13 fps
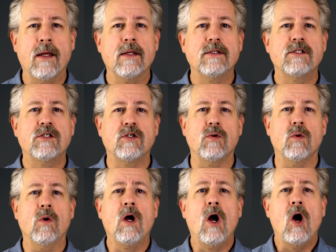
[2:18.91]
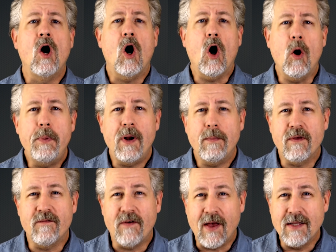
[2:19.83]
is to open up
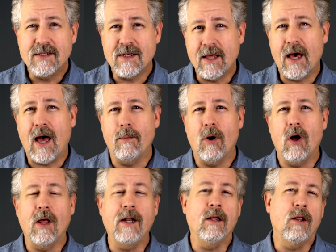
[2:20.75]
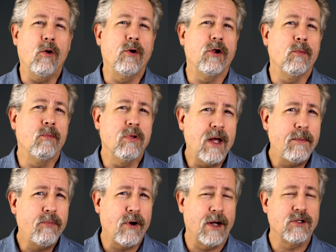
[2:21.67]
the veins of the eyeball and lower your
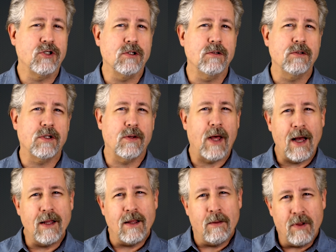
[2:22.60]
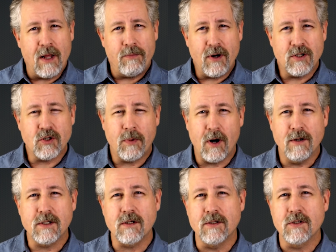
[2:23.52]
blood pressure. So that the blood pressure
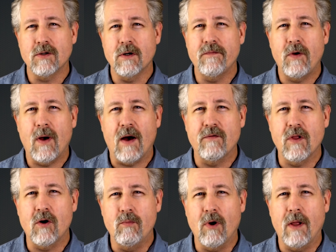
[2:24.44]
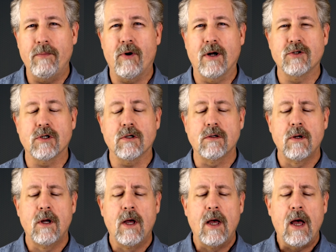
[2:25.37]
part's a concern if you have low blood pressure.
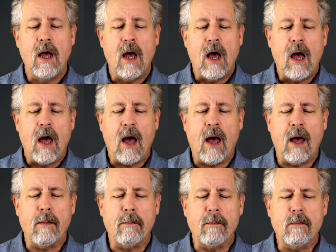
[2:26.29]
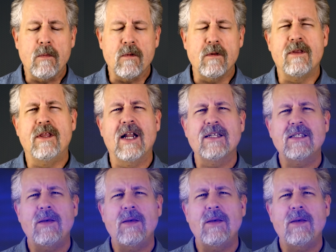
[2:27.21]
Um, did I